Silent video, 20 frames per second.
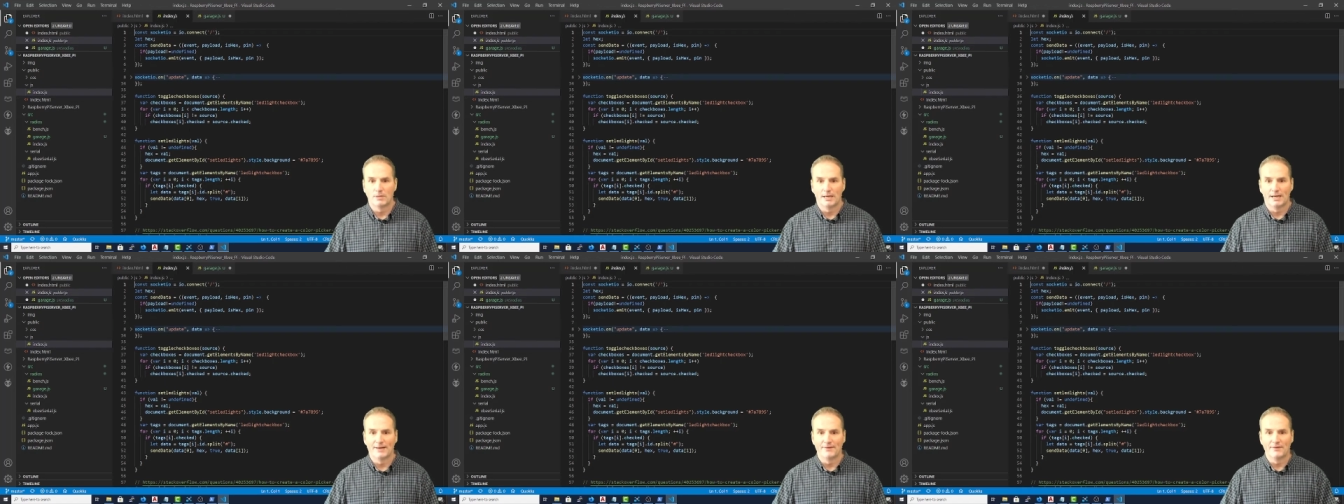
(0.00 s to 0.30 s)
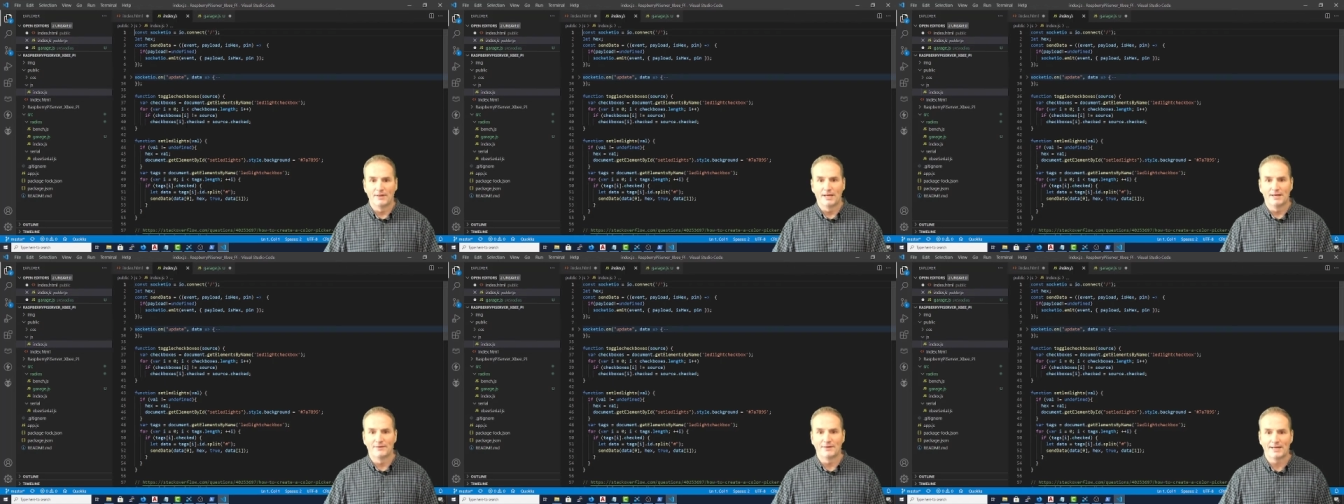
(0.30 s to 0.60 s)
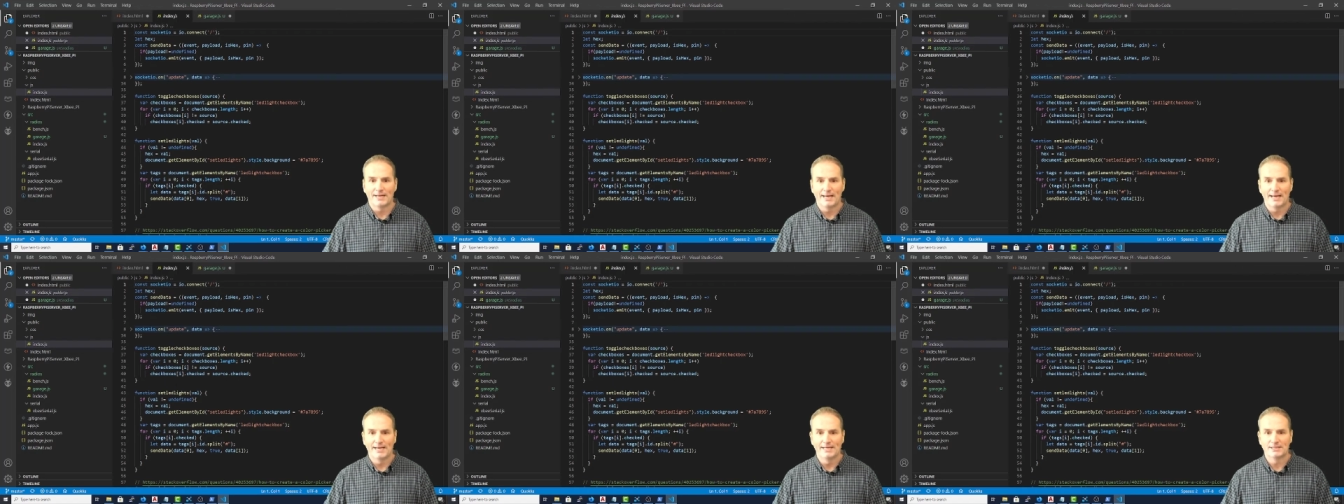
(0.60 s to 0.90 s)
In
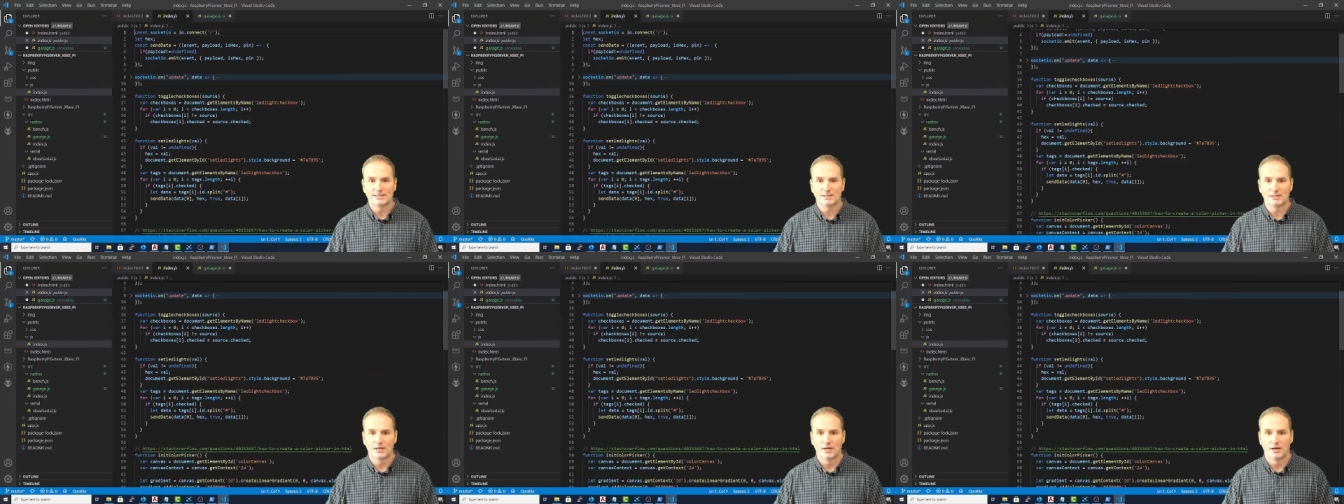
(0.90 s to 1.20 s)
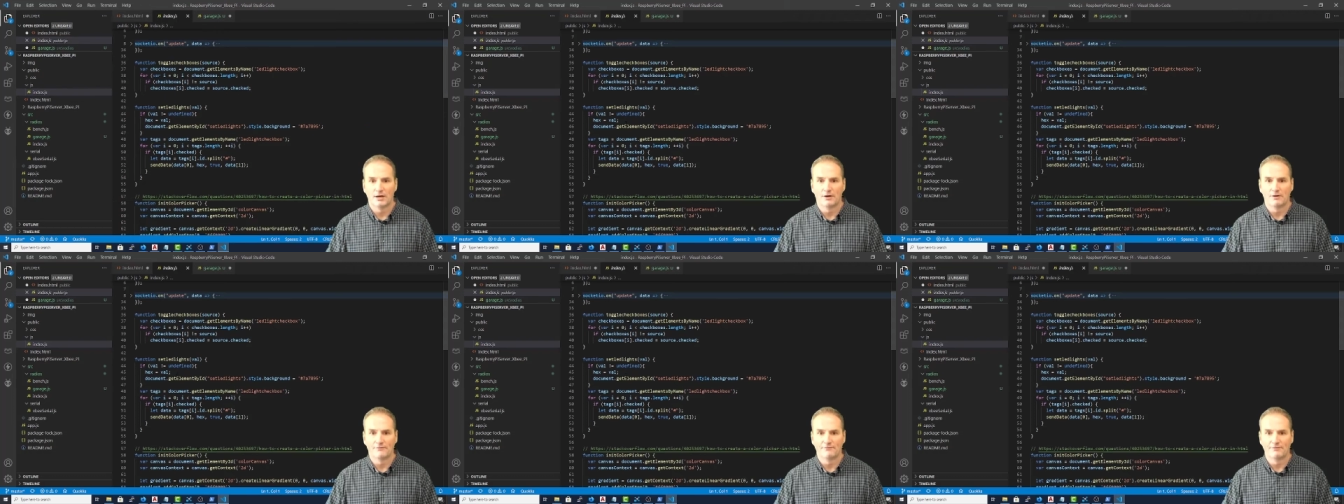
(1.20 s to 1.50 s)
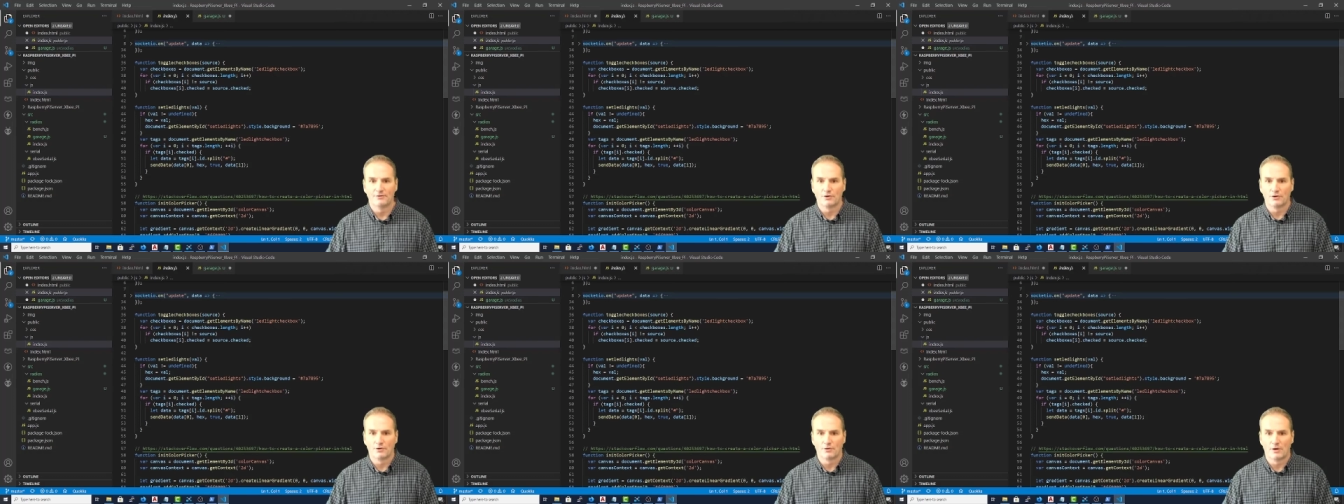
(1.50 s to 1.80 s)
the case
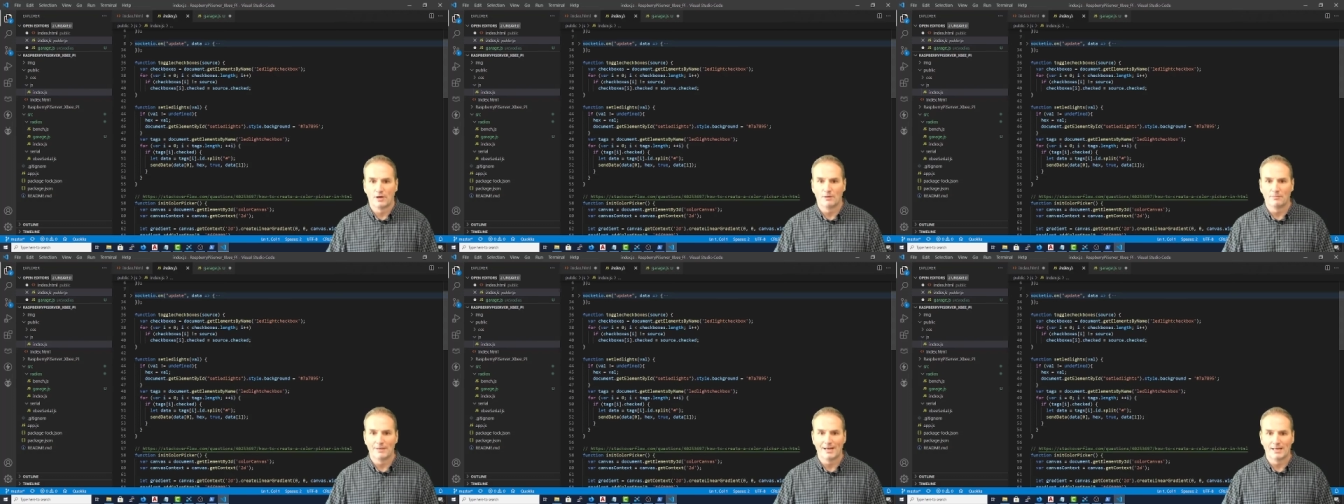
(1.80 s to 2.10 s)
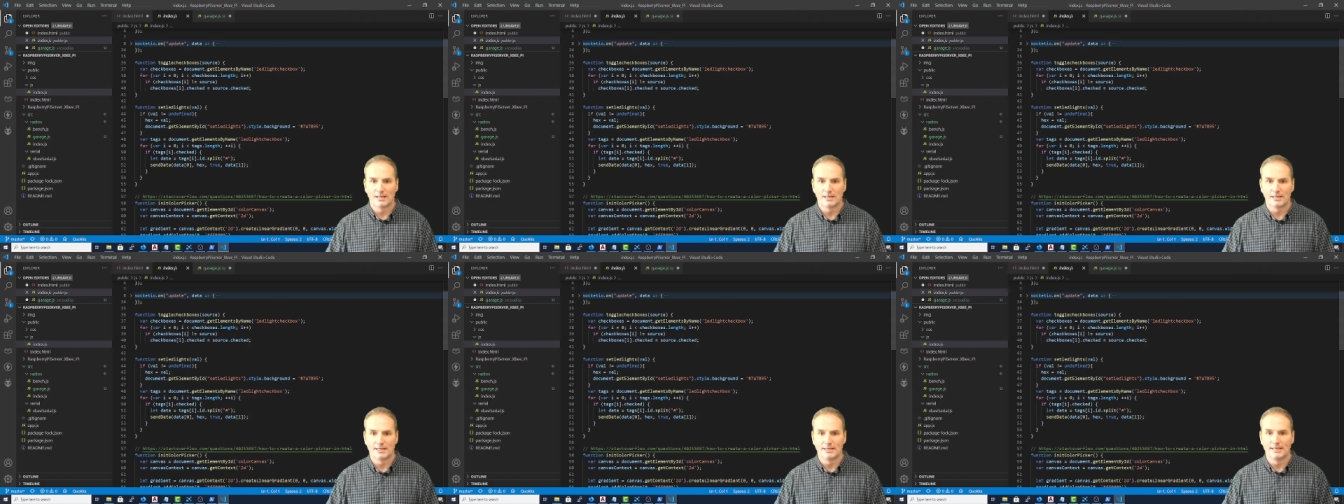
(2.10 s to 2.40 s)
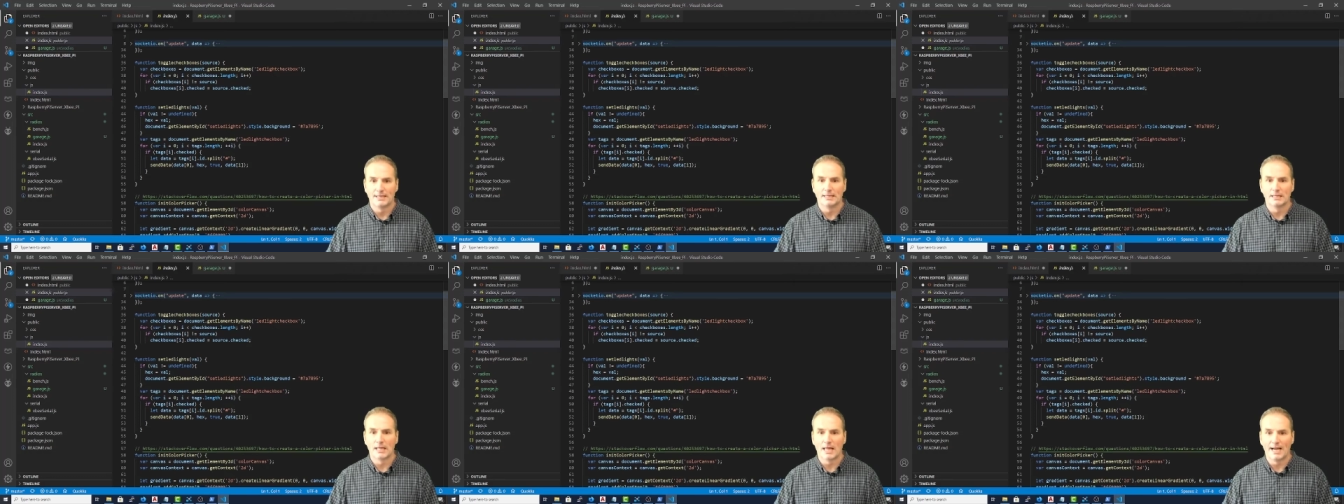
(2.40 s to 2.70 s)
of your
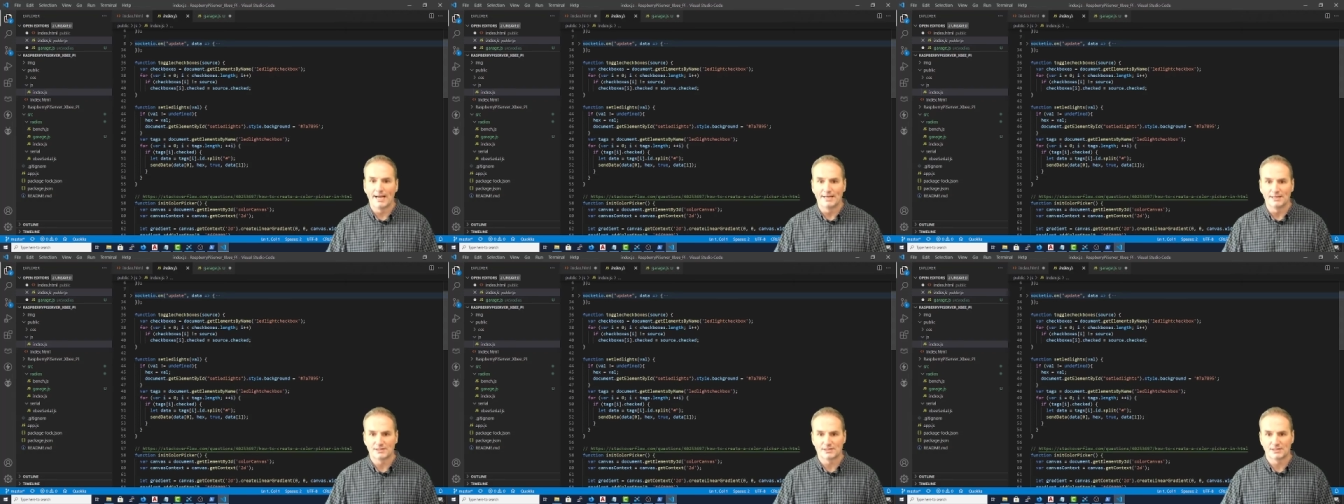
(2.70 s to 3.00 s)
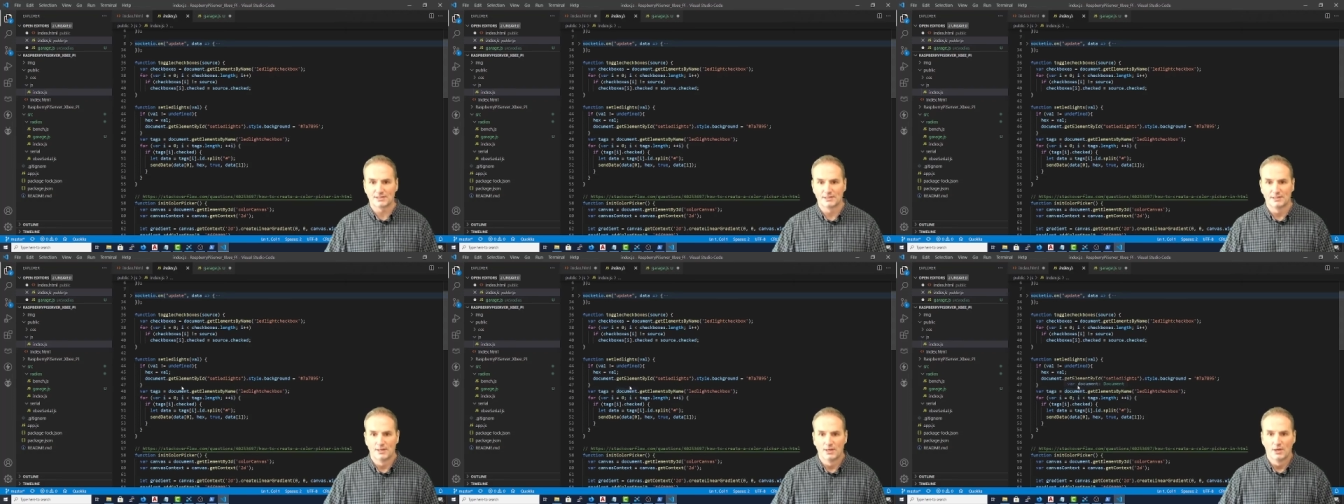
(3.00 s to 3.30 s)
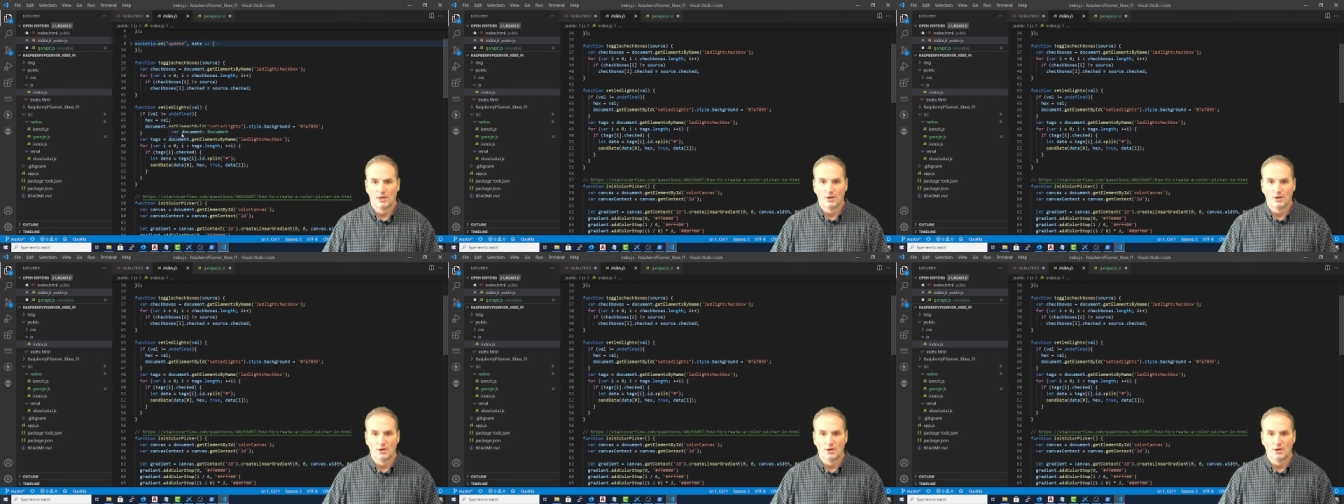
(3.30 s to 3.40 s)
LED lights,